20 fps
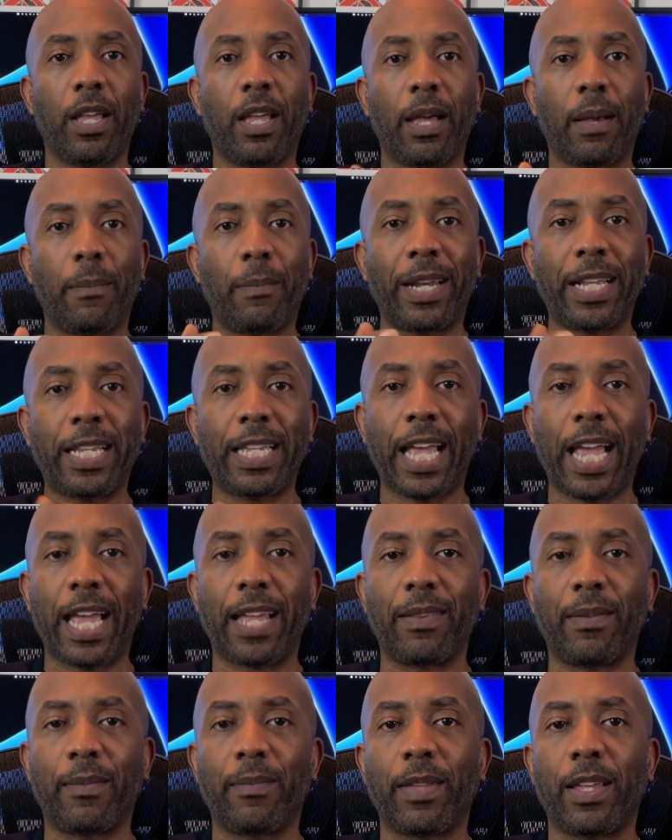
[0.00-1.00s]
But
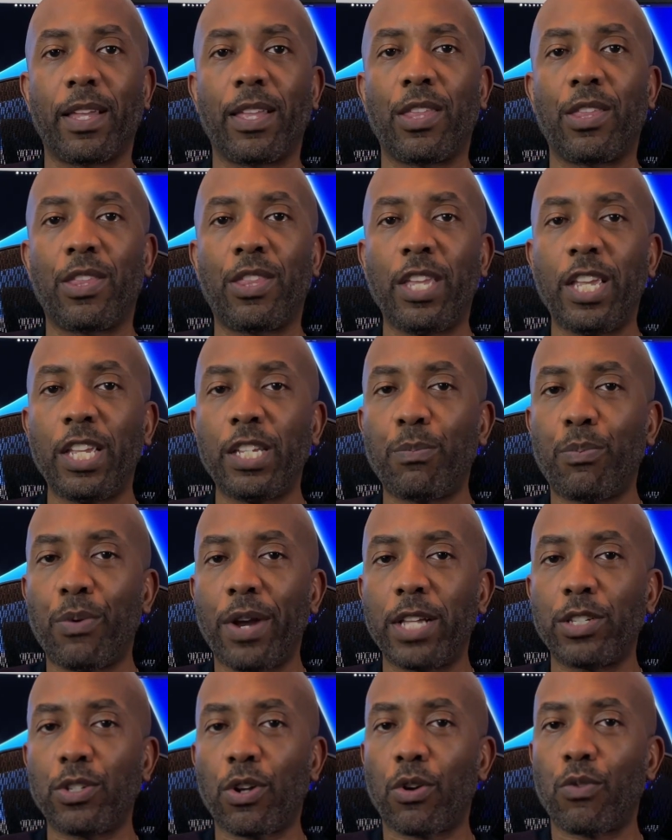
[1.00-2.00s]
again, these
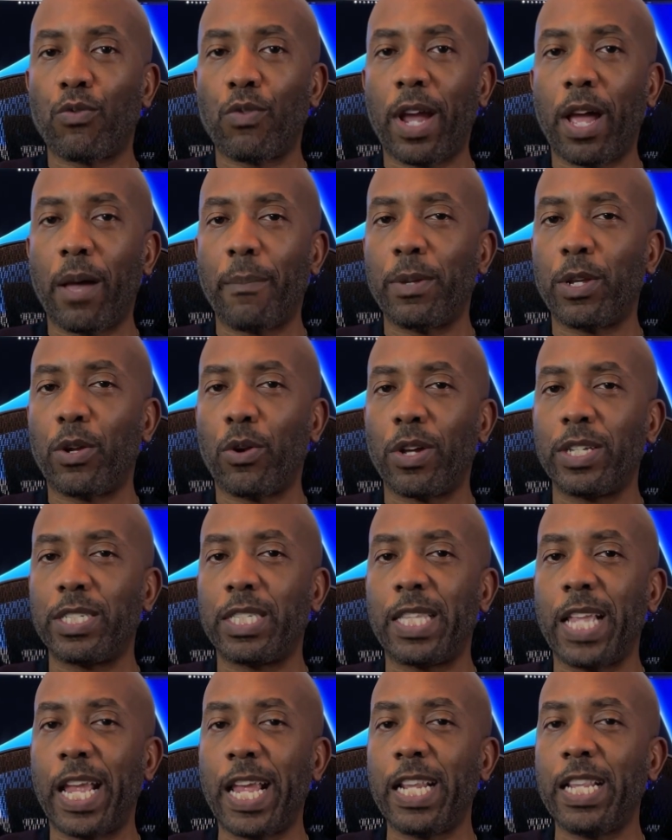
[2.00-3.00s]
brands are around
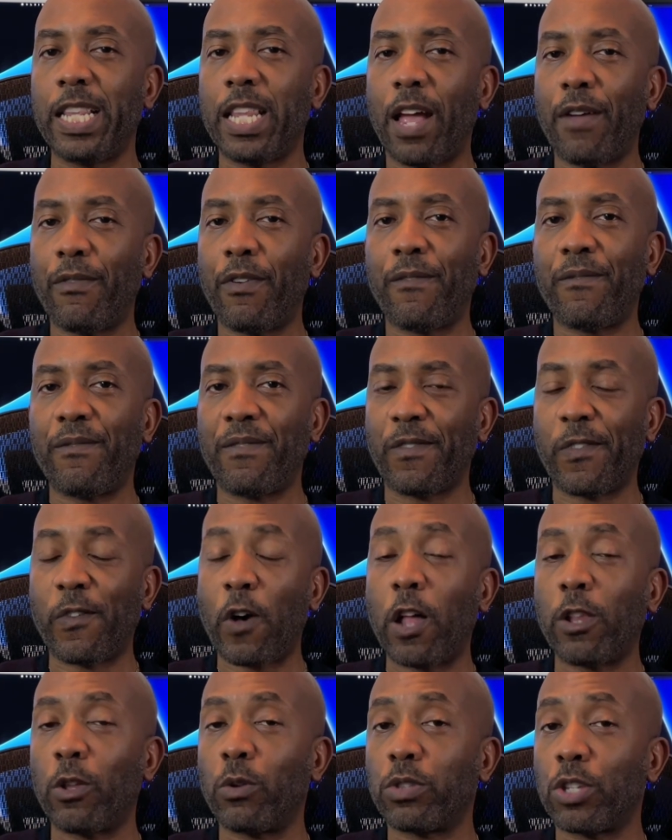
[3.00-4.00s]
because they never
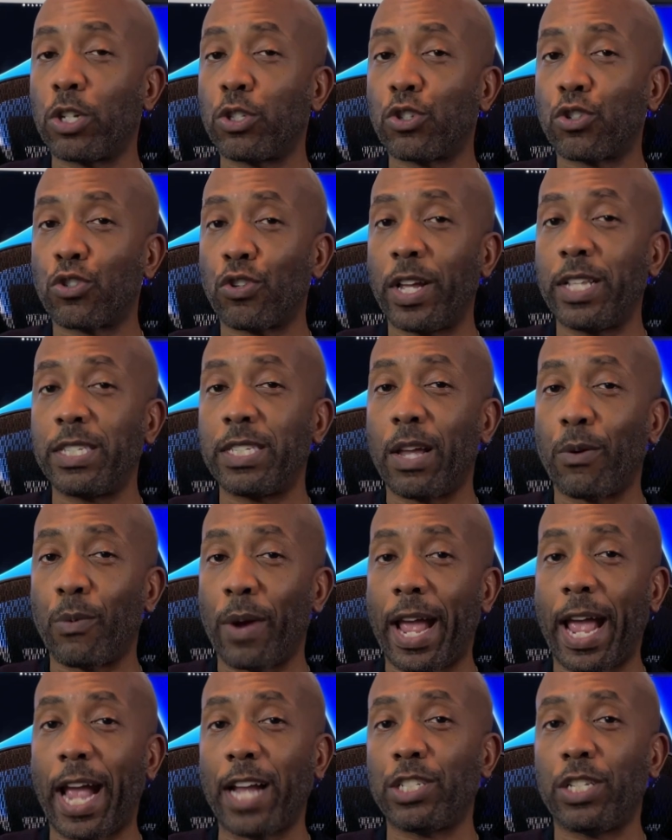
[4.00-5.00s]
followed the trends that
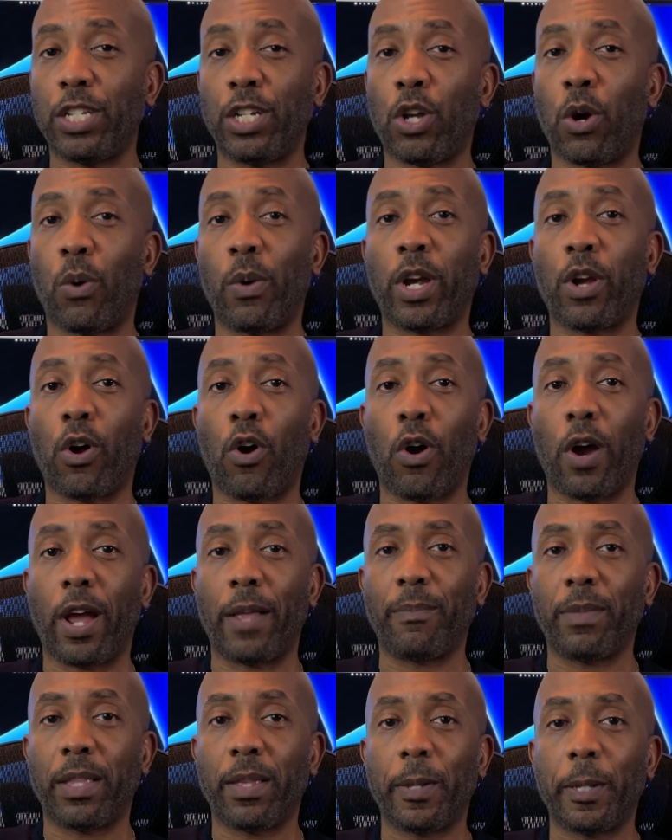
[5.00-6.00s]
were actually going on.
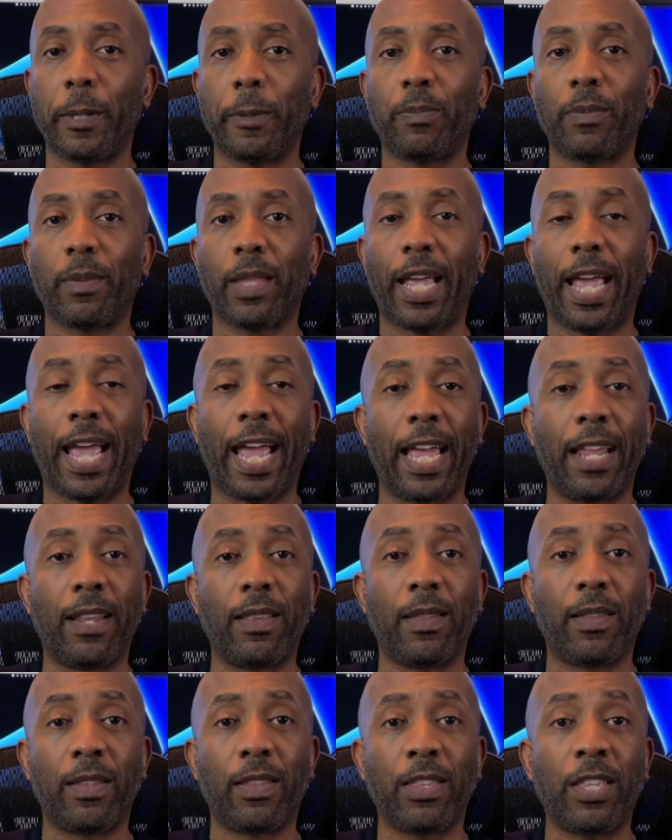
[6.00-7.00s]

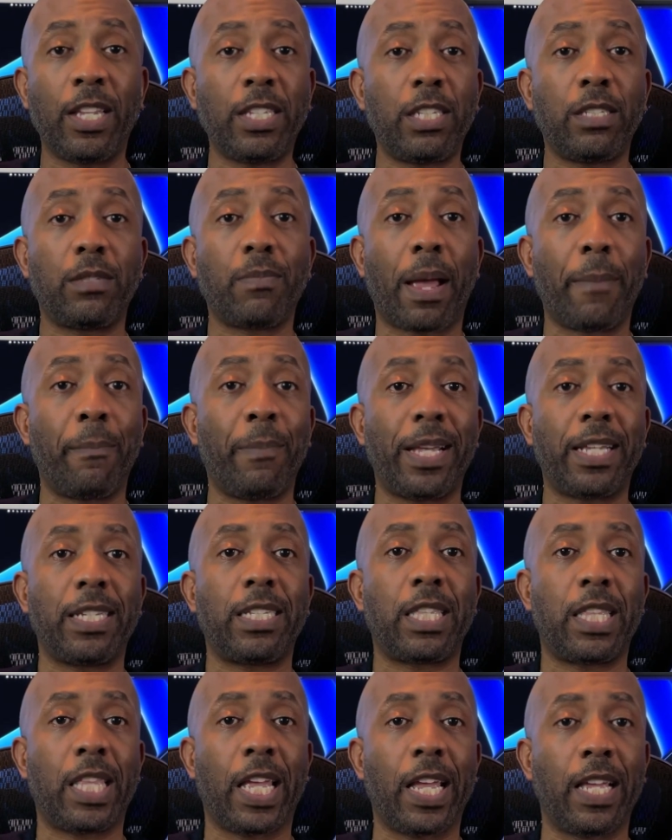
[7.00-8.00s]
And this is my
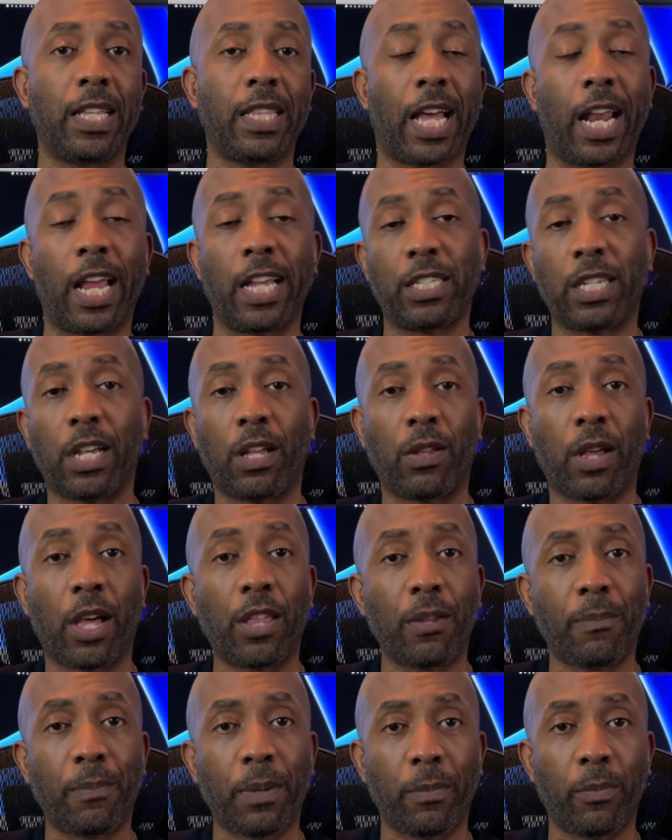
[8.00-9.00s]
biggest thing that I tell
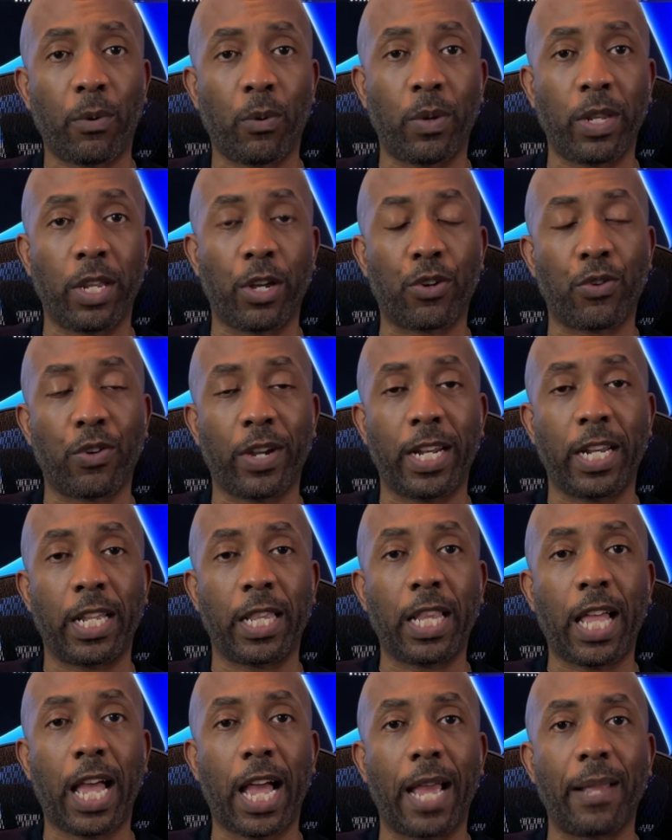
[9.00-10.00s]
other people when they're creating a
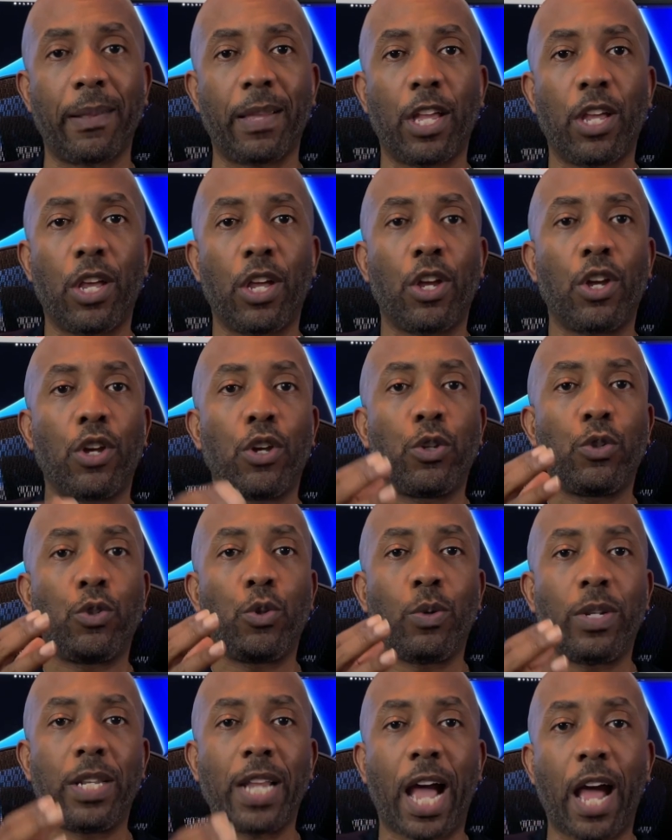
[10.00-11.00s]
line.
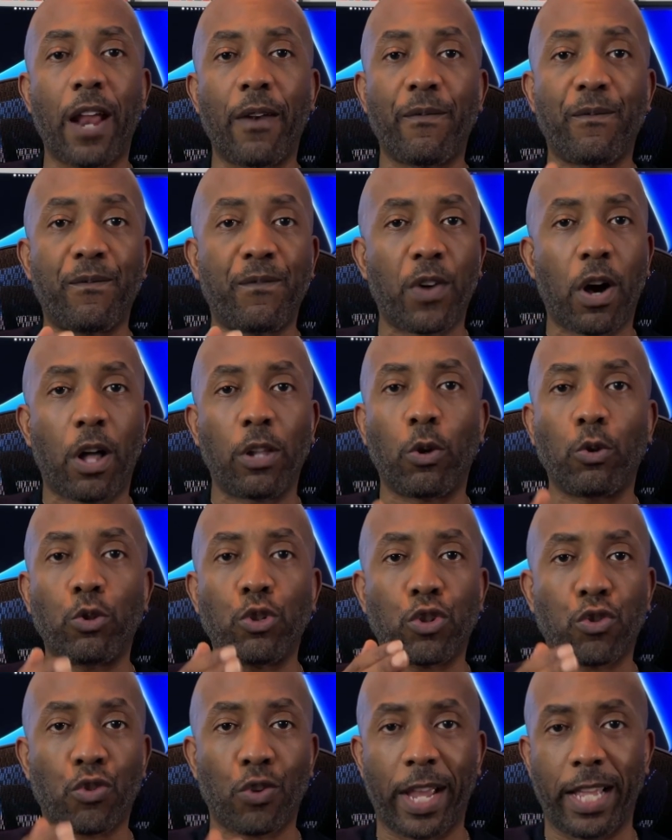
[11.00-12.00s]
Do not follow
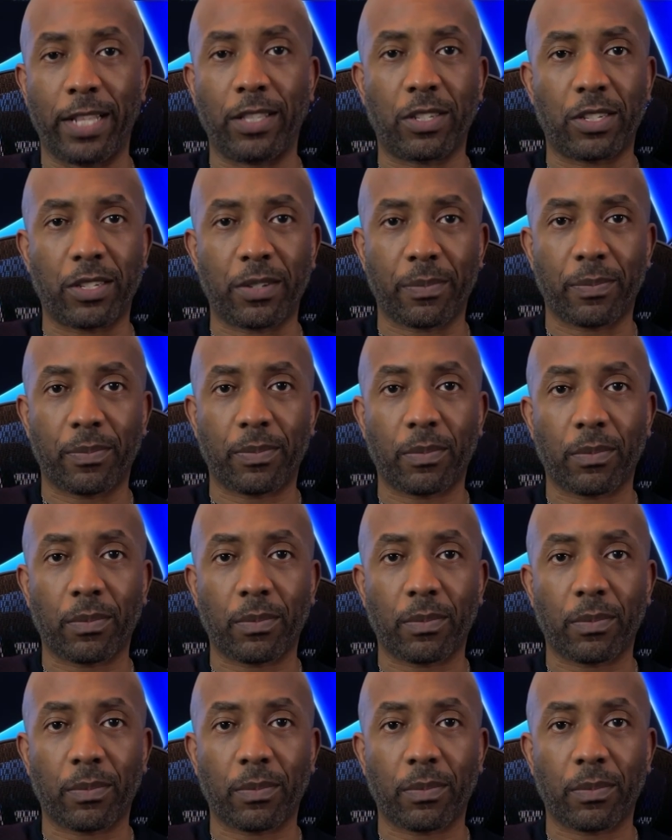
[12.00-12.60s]
trends.